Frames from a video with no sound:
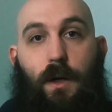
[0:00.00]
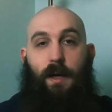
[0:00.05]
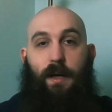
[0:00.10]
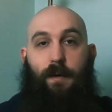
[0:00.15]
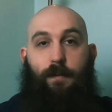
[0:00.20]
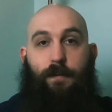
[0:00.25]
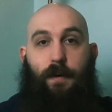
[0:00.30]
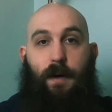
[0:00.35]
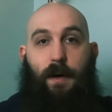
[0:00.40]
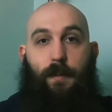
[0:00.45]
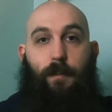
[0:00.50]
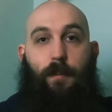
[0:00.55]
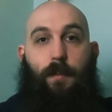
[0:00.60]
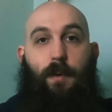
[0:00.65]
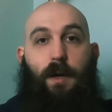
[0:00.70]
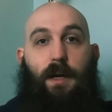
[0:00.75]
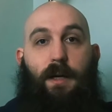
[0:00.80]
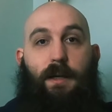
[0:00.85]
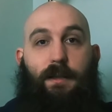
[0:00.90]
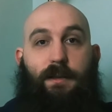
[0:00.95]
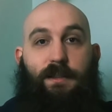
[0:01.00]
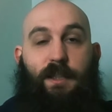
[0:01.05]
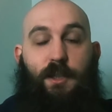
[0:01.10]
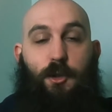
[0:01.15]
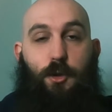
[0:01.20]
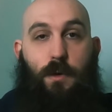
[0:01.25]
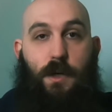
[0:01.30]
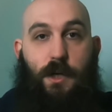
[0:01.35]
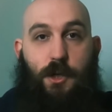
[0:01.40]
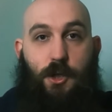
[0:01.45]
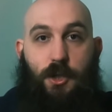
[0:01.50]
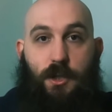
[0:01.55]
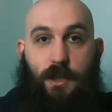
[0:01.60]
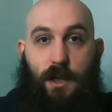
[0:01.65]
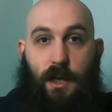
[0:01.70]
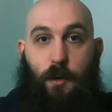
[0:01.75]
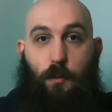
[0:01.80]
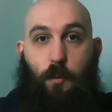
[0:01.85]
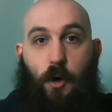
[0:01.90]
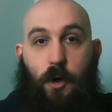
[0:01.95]
If I'm in situations
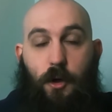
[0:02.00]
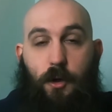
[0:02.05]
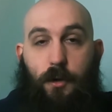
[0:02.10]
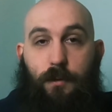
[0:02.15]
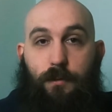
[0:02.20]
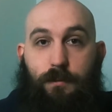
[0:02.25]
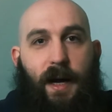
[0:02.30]
like work,